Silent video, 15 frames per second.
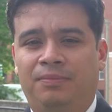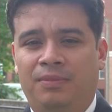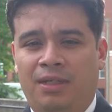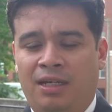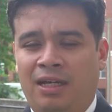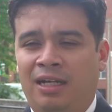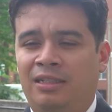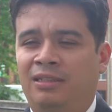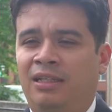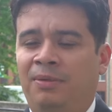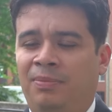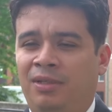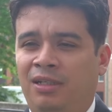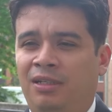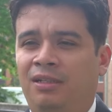I got
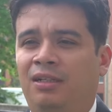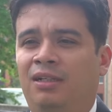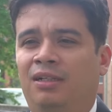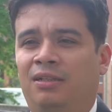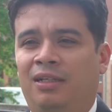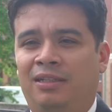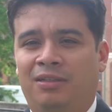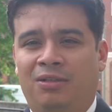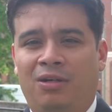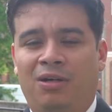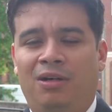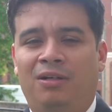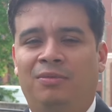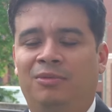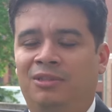accepted, I uh, got the
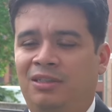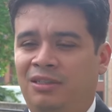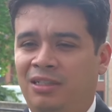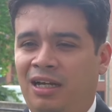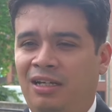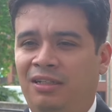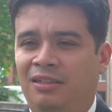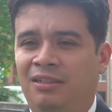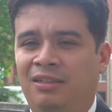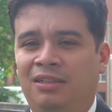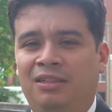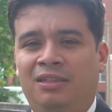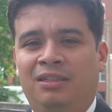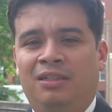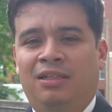call, I was excited.
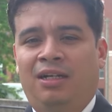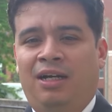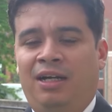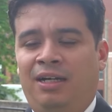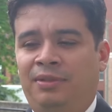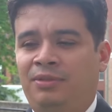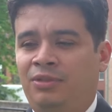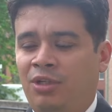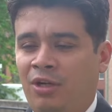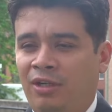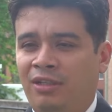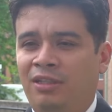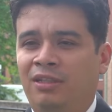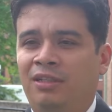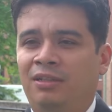Uh,
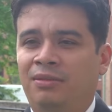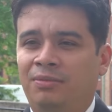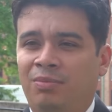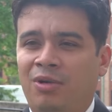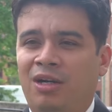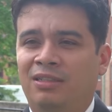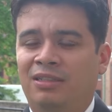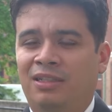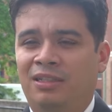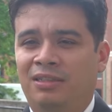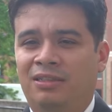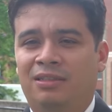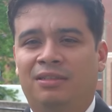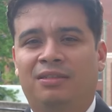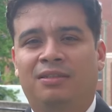started the
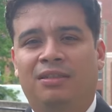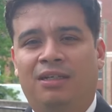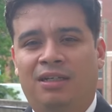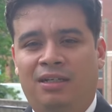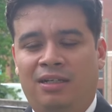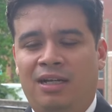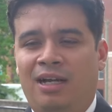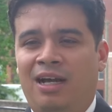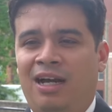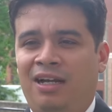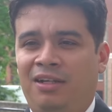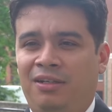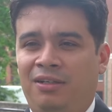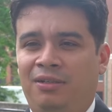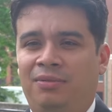process, uh, got
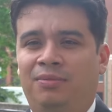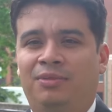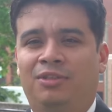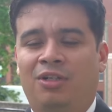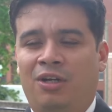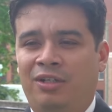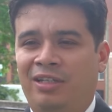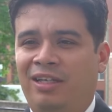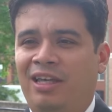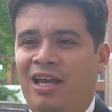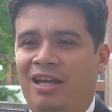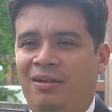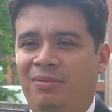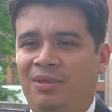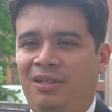hired, started the
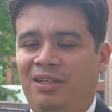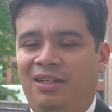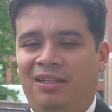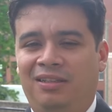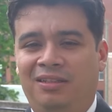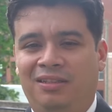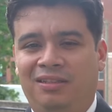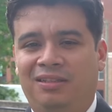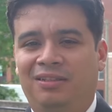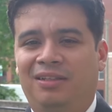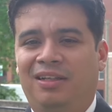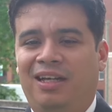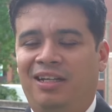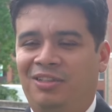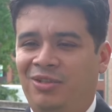academy, and
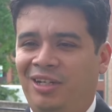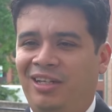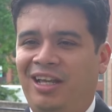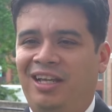had a training